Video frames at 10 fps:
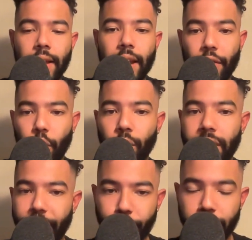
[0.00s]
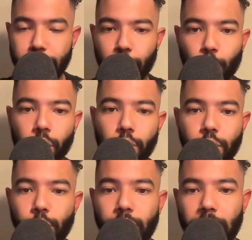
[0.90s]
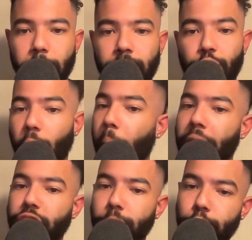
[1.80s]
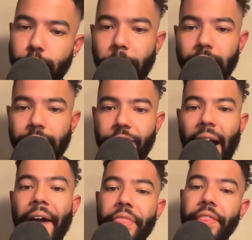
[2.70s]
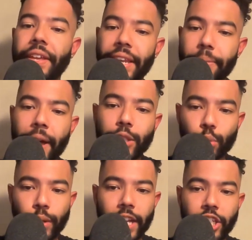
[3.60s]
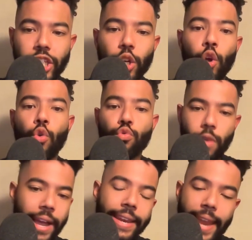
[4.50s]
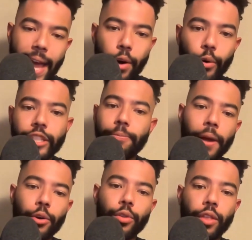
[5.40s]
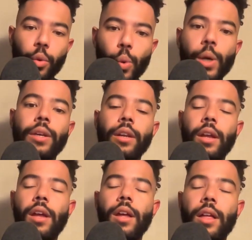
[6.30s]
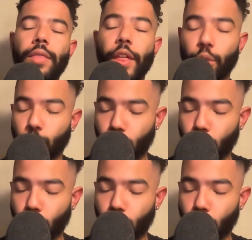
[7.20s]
Now, the only difference between those two teams from a pitching perspective, I think the D-backs rotation right now is better than the one that the